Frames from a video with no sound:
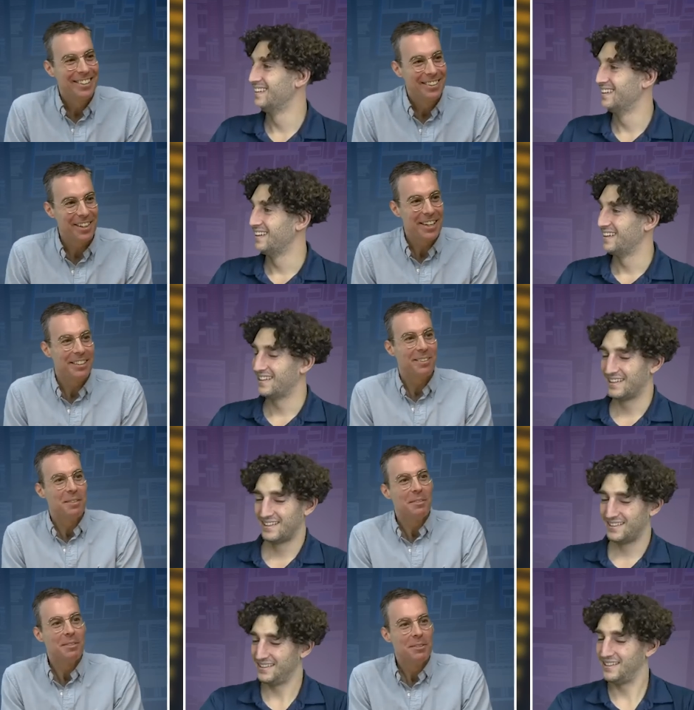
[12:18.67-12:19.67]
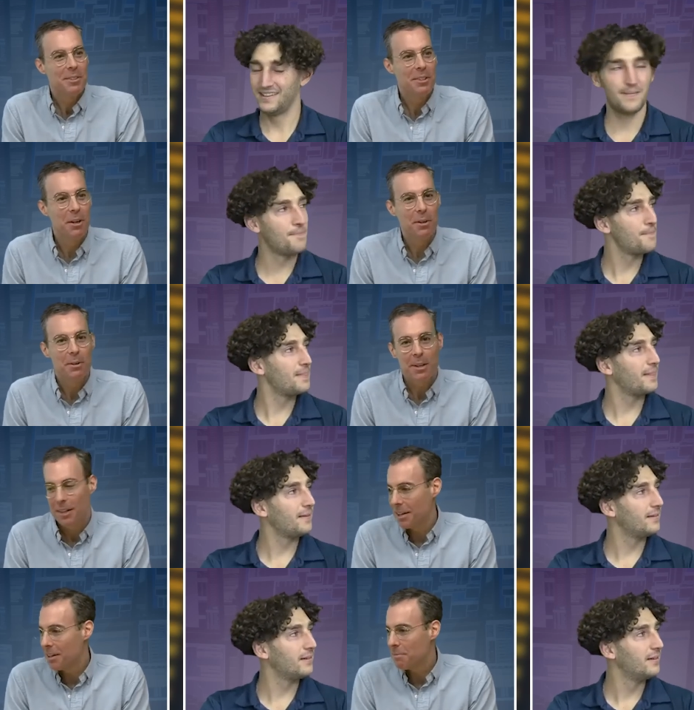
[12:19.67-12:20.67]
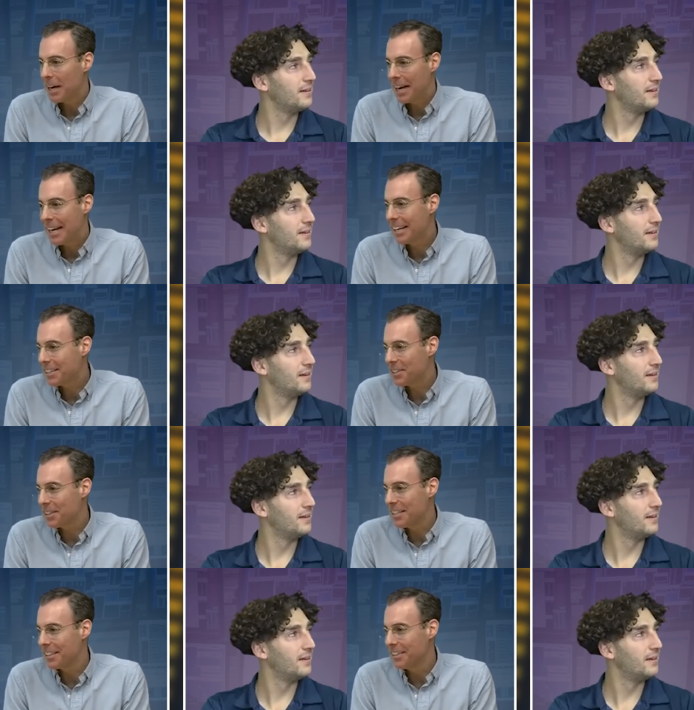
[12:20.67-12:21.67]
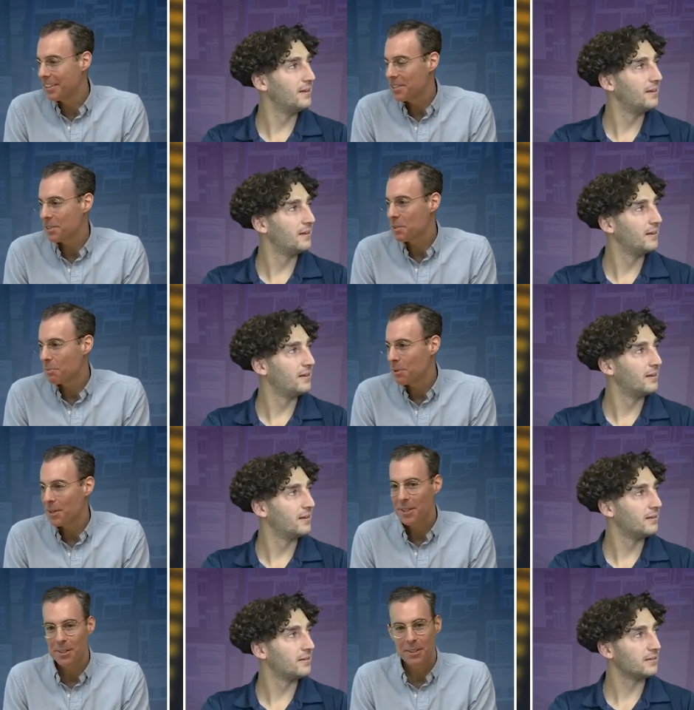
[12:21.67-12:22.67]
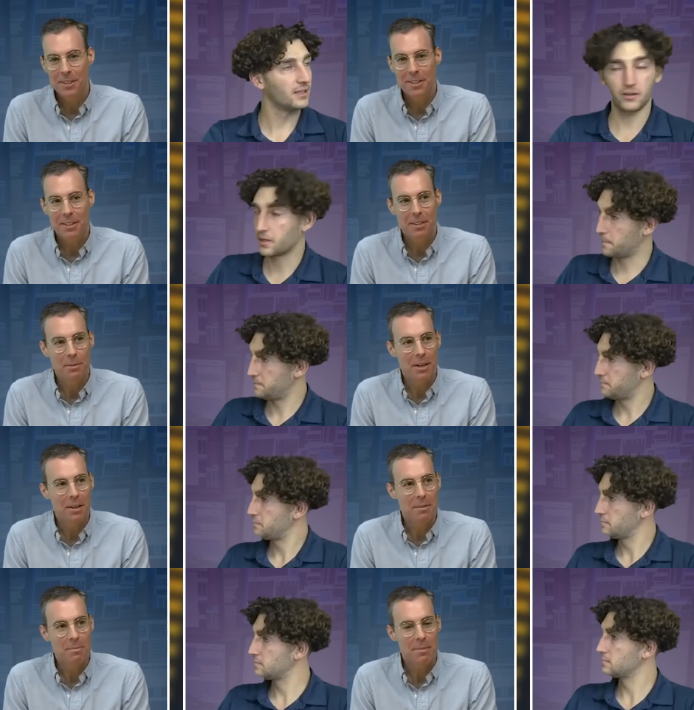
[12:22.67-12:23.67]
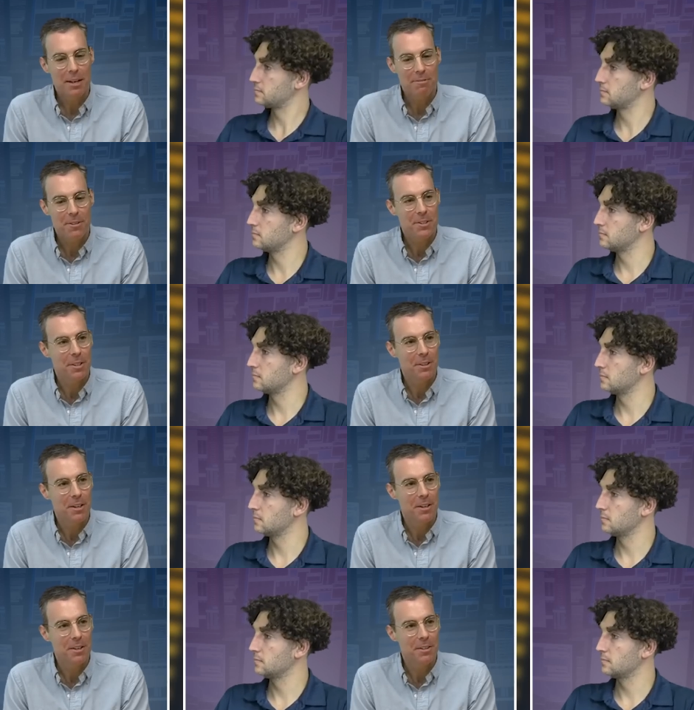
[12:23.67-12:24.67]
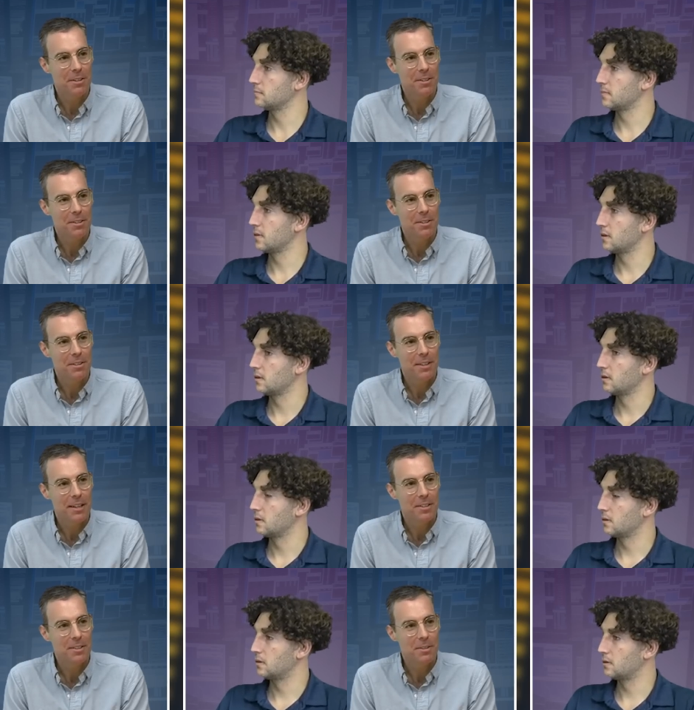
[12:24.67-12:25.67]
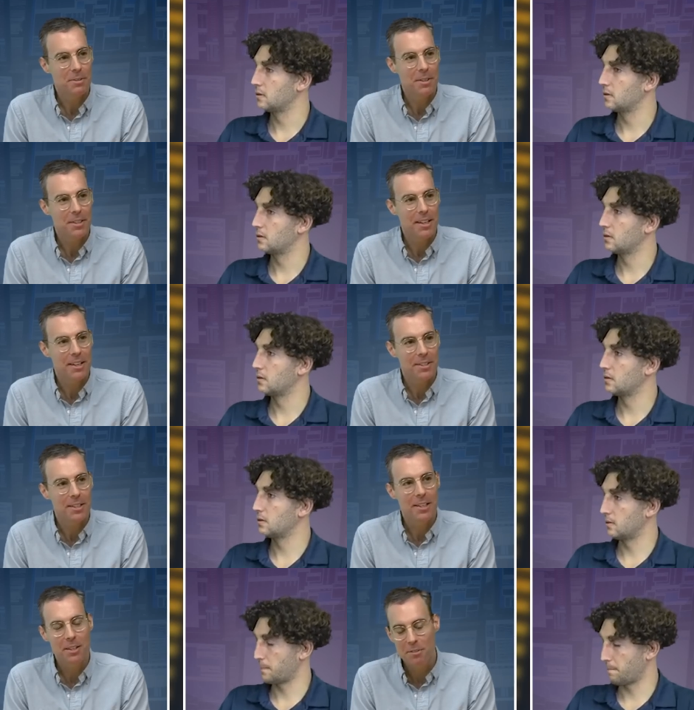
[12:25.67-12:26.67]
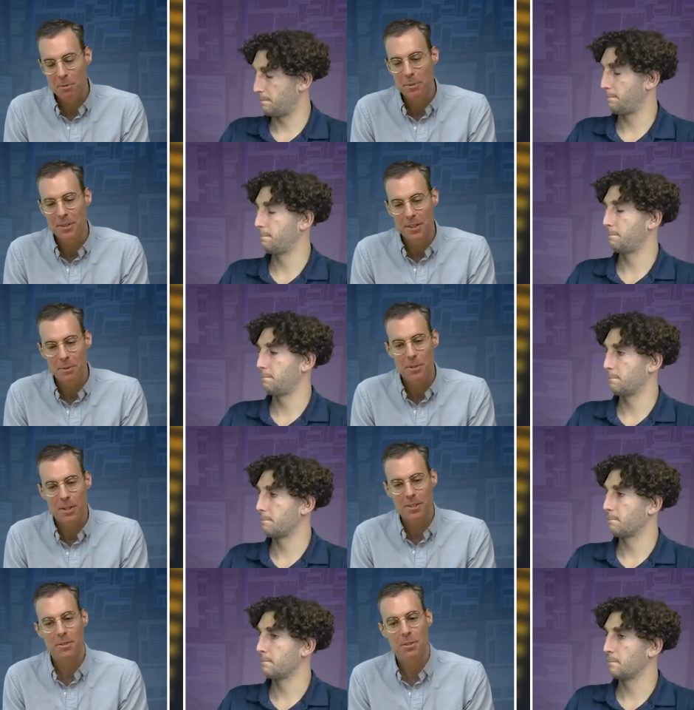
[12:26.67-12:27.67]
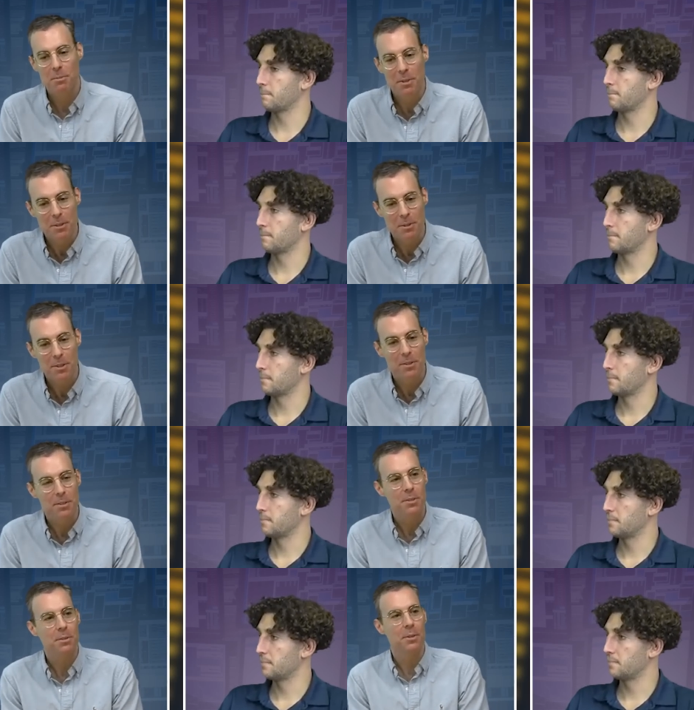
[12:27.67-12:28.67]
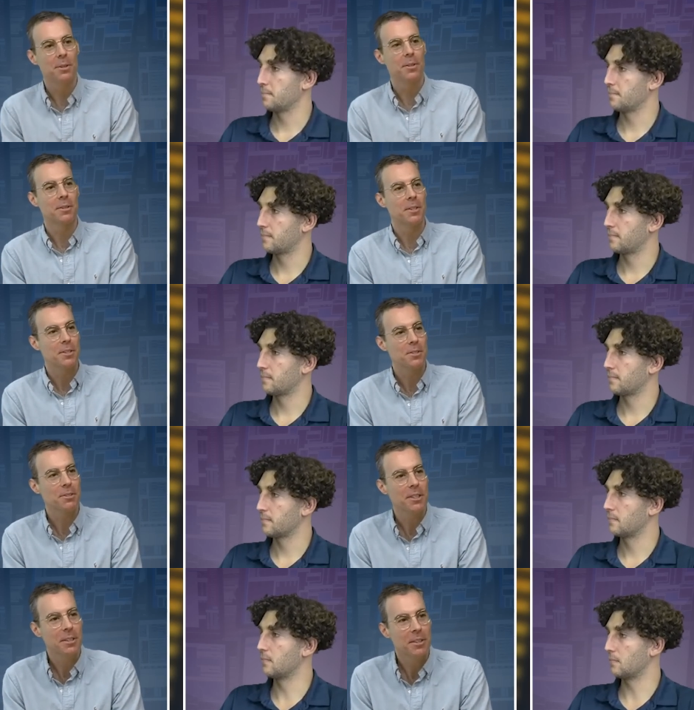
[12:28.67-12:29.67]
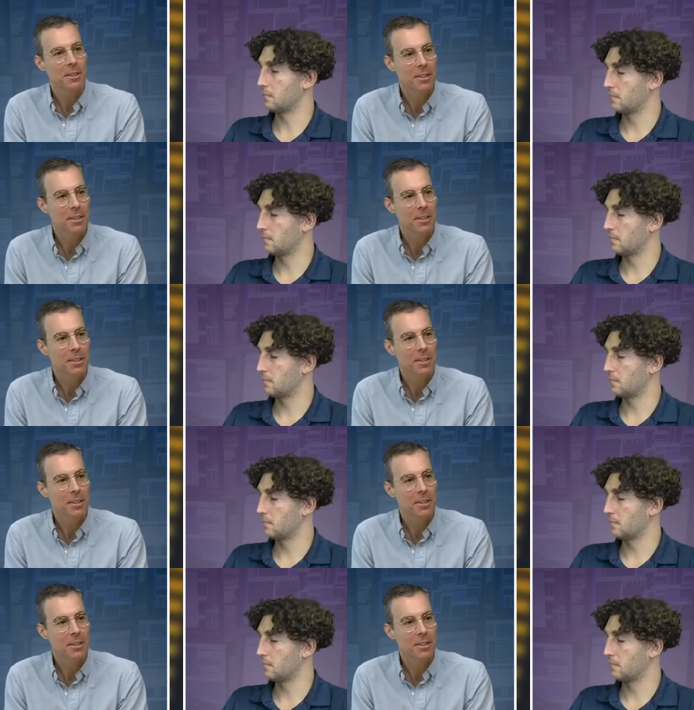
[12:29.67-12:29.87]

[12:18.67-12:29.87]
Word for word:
Speaker 1: great. So um, I actually did this this morning. Yeah. Um, FSLR had news, right? They had a takeover, mm-hmm. but then there was also some news in the solar industry. Mm-hmm.